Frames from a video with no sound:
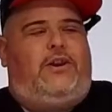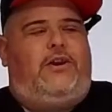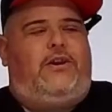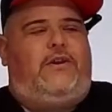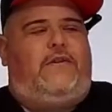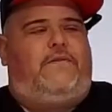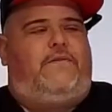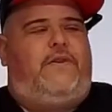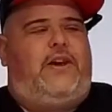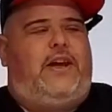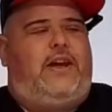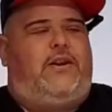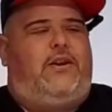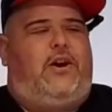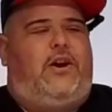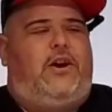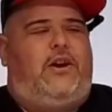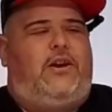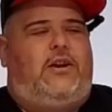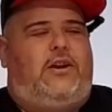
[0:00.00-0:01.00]
I turned the
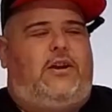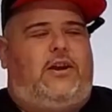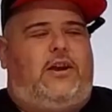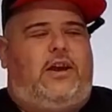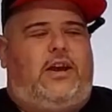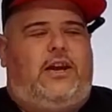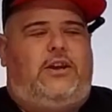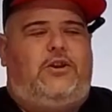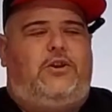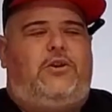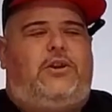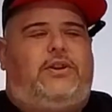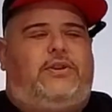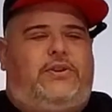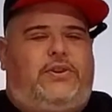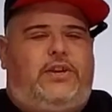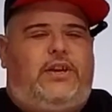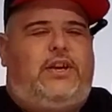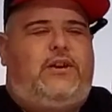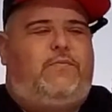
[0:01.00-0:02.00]
fan on and you
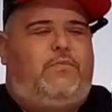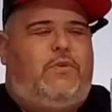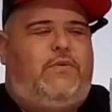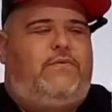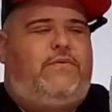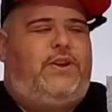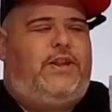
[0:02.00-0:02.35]
can see